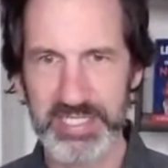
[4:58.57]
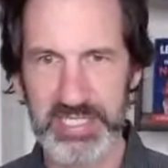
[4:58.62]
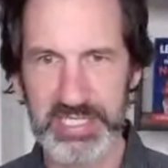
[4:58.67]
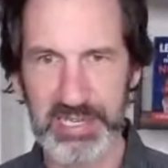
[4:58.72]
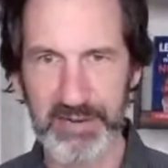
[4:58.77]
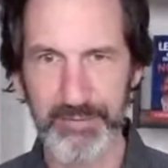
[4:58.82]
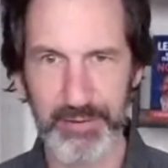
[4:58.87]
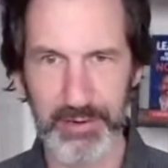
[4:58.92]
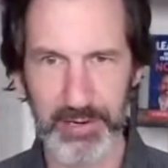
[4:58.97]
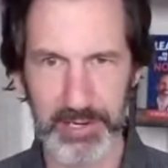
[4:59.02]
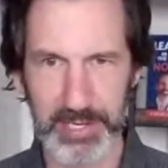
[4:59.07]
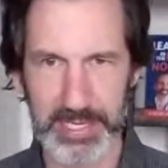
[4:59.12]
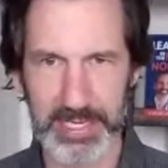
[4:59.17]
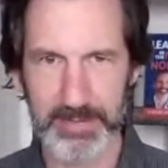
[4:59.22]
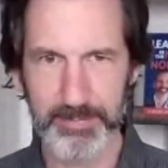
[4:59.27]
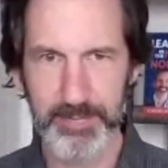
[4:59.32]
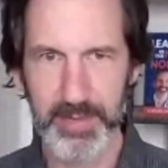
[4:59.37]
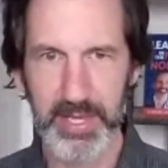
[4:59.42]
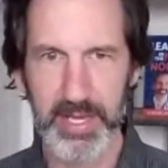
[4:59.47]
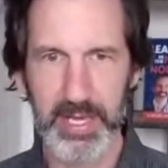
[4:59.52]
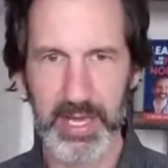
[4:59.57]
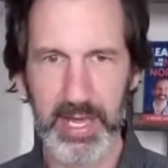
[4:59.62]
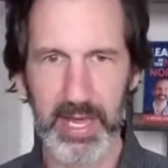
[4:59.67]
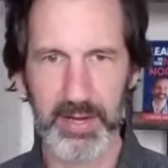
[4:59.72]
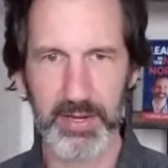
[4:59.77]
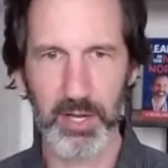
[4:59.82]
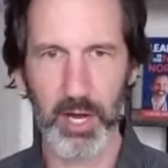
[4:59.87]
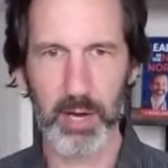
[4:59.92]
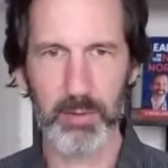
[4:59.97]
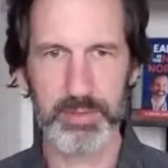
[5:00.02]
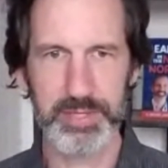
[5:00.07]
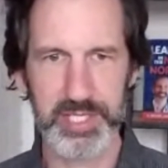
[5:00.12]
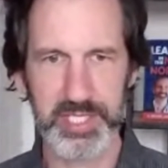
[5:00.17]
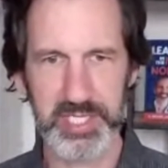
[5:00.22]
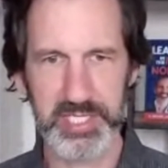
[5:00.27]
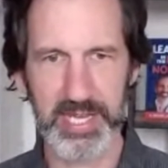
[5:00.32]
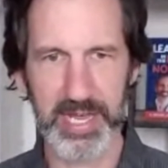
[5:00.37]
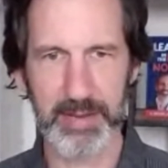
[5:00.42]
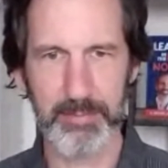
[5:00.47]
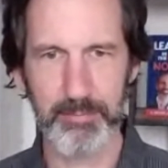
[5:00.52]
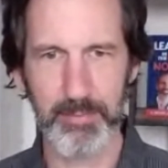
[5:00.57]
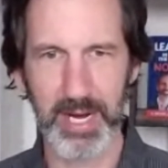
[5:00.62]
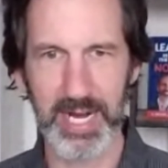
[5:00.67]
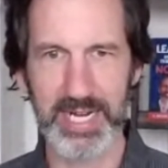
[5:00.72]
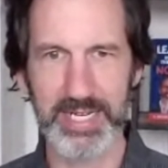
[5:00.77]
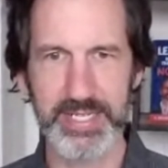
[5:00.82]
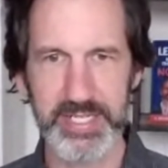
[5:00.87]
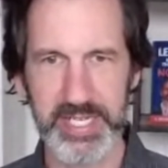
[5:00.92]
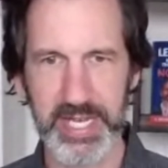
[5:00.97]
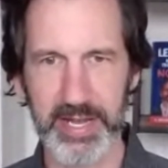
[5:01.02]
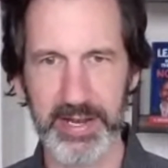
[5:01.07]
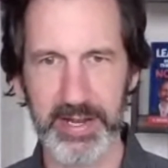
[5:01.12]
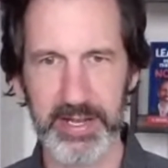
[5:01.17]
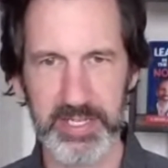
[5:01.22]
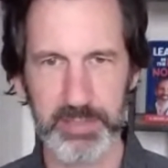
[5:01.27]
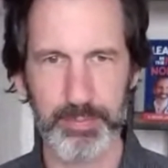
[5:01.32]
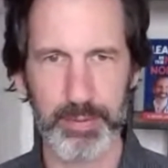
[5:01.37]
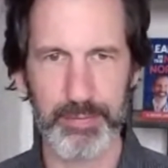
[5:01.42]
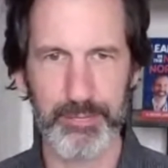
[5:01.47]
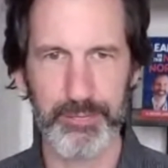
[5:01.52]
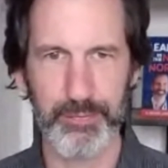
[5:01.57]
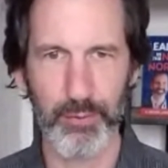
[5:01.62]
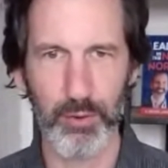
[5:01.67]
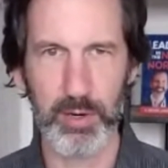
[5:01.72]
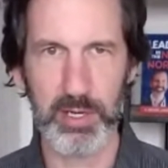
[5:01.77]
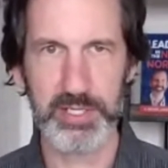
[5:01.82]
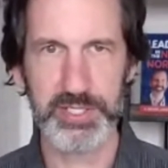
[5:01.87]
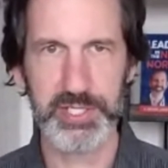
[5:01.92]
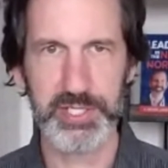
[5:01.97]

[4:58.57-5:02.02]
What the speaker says: differently and not with the same mindset as before.